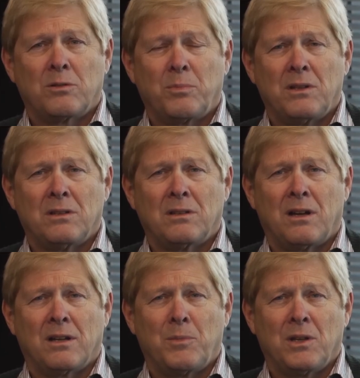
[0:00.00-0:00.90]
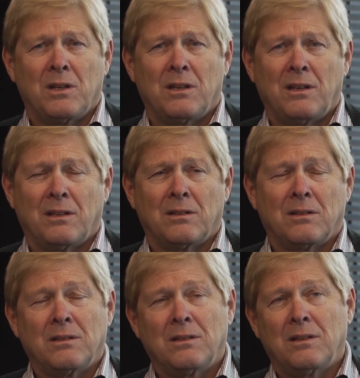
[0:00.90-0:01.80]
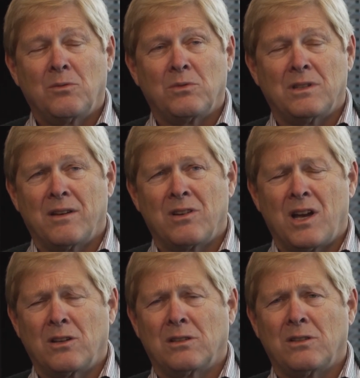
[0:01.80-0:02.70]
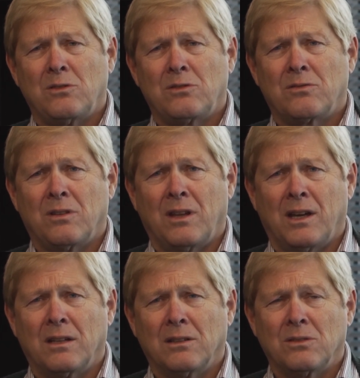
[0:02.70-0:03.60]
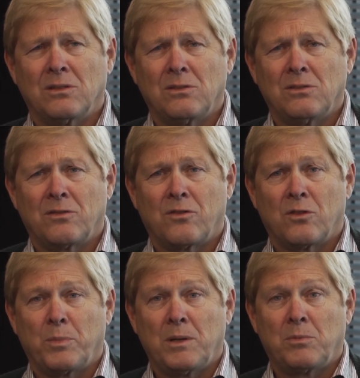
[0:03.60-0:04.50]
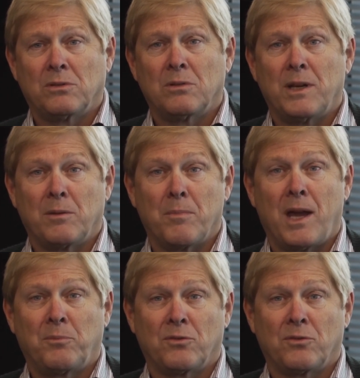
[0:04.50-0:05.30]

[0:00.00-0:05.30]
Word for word: speed autonomy and it was never actually used for that. It was used for people to make maps